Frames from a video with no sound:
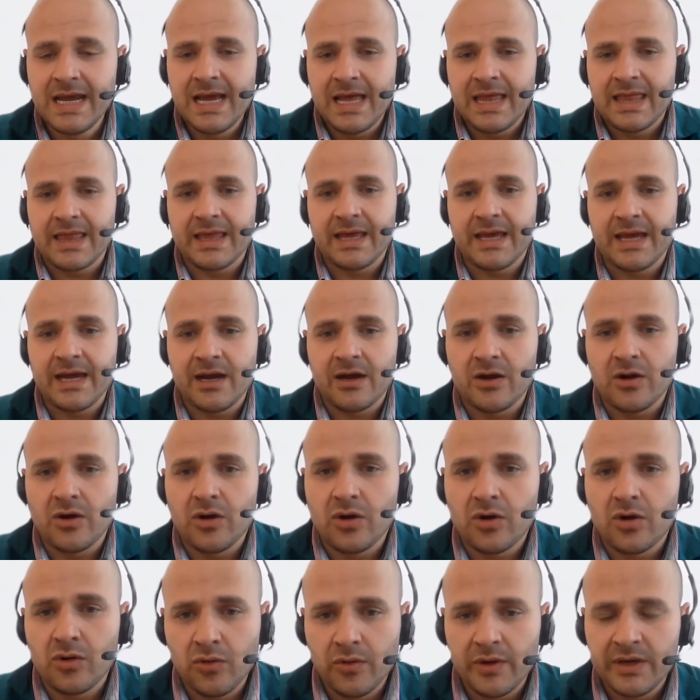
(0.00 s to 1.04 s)
they are
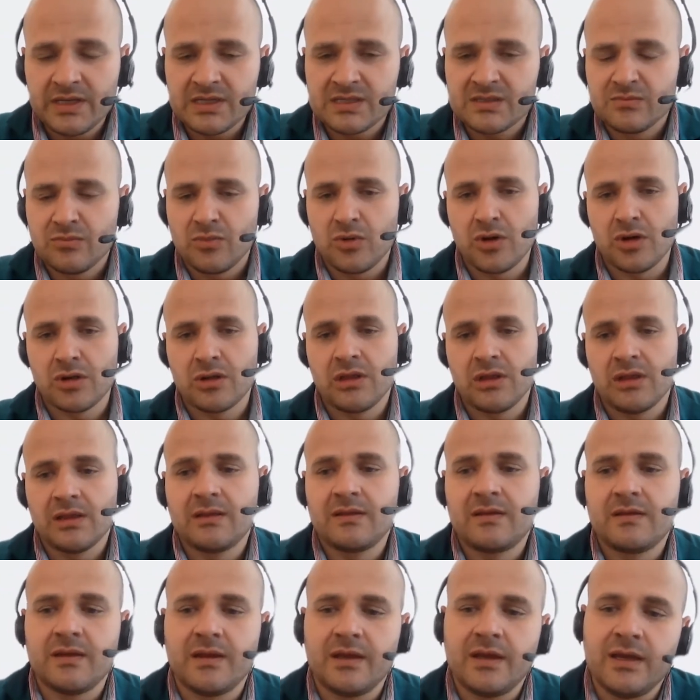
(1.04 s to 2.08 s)
always
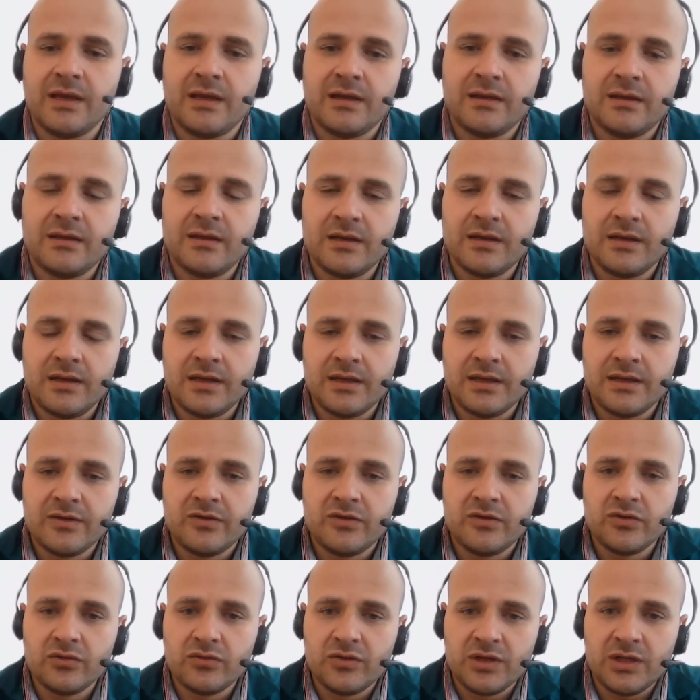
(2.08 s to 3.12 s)
modeled in a
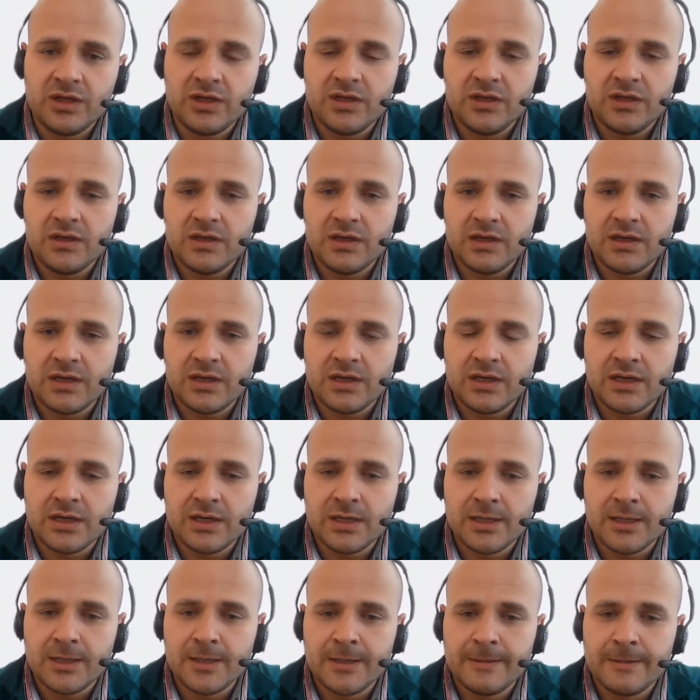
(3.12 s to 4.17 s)
2D
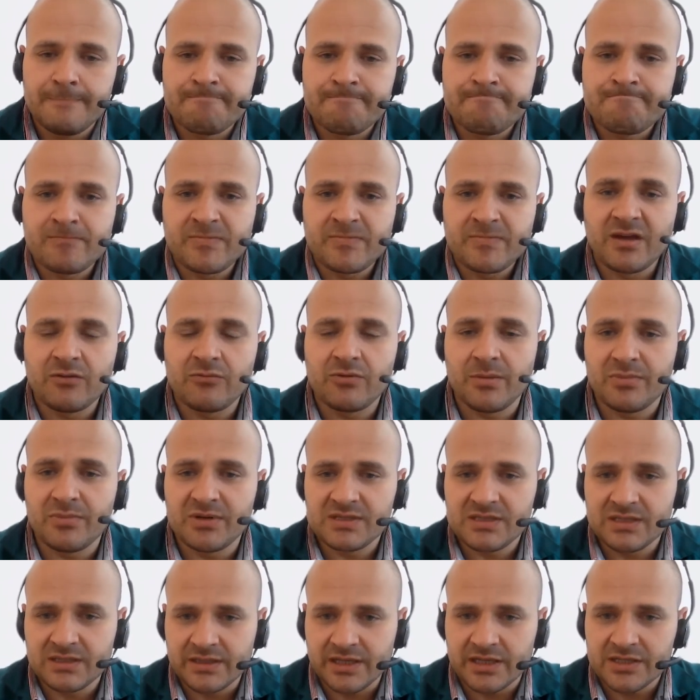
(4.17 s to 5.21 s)

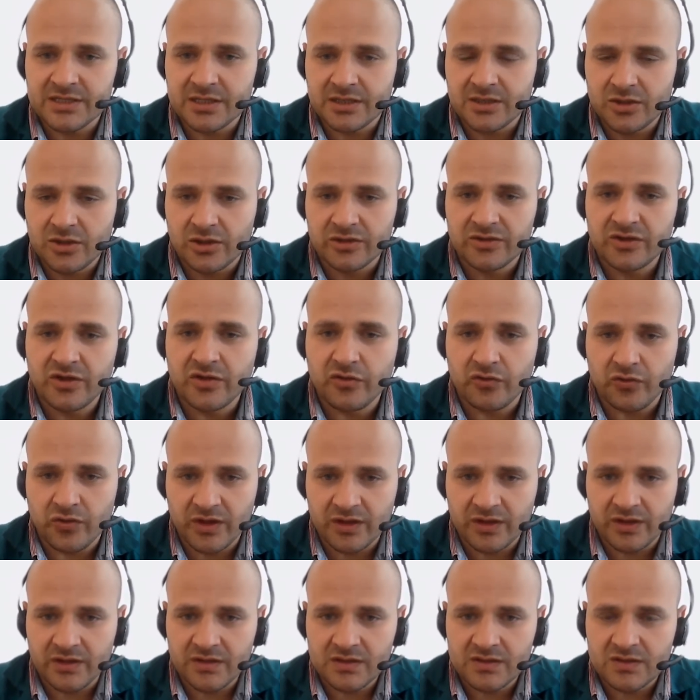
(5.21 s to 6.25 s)
representation, not
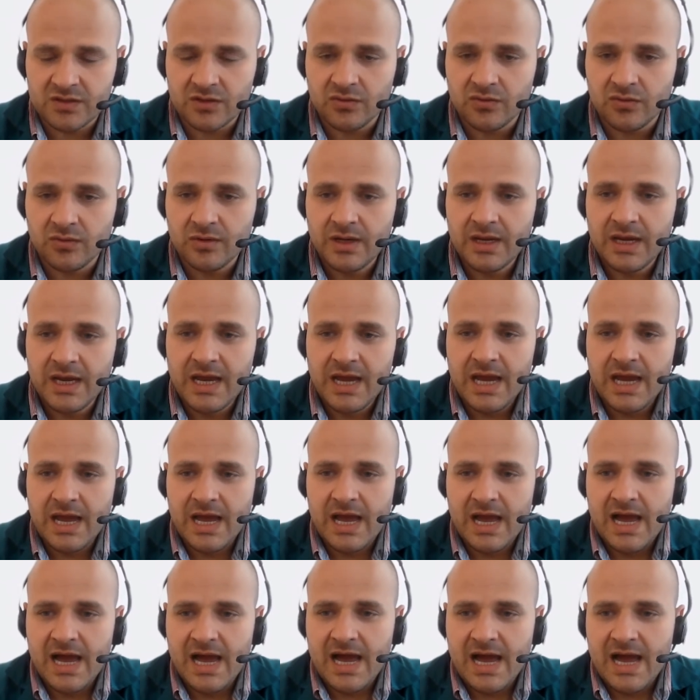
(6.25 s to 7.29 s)
3D. So
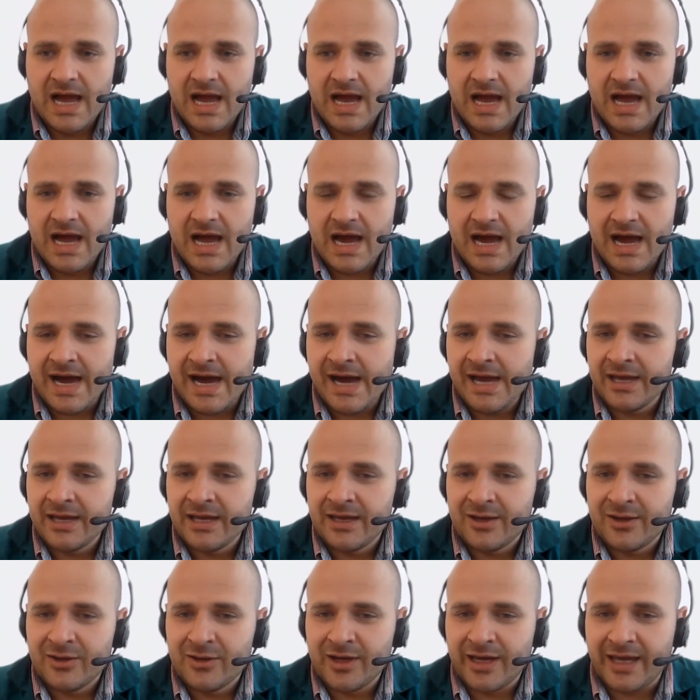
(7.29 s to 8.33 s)
I
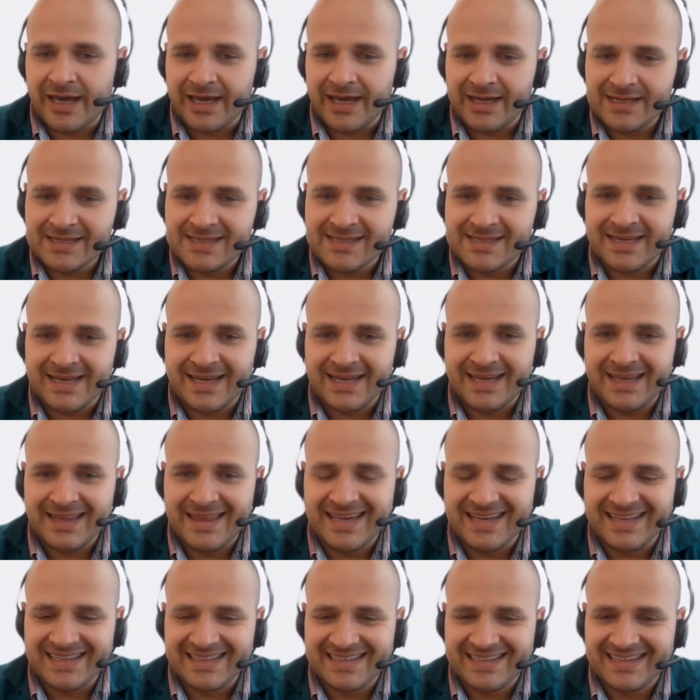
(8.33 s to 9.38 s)
can say
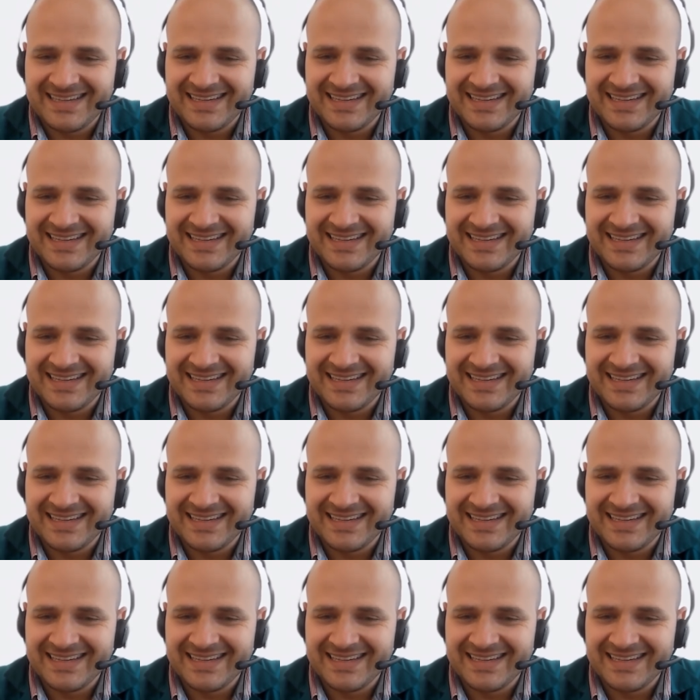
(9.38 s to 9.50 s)
that